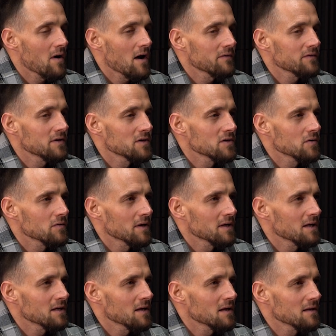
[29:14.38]
often do you run
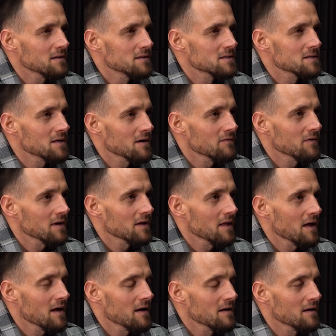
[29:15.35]
into stuff like
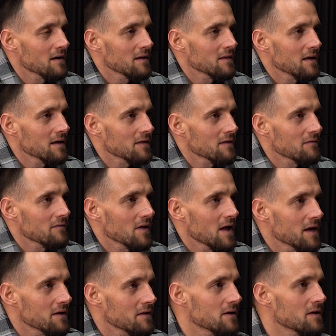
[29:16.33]
that on the
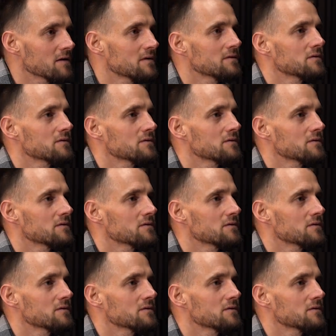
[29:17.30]
flatter